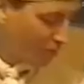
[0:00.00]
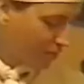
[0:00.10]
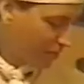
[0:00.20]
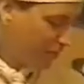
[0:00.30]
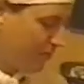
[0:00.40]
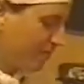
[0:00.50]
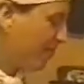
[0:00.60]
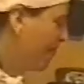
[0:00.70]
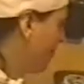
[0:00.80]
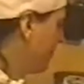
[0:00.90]
Because
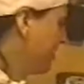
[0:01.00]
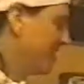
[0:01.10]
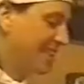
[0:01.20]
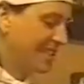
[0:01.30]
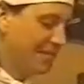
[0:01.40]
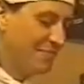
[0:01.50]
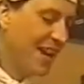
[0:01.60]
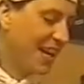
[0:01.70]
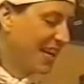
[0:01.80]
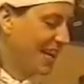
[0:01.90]
sweet pancakes and
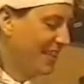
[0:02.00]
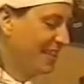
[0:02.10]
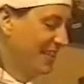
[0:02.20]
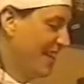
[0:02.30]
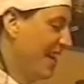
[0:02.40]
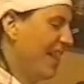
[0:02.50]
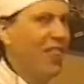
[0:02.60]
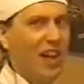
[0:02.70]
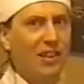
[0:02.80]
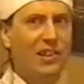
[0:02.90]
that'll do me for
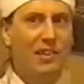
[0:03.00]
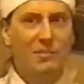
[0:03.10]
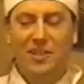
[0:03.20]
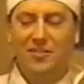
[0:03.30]
dinner now.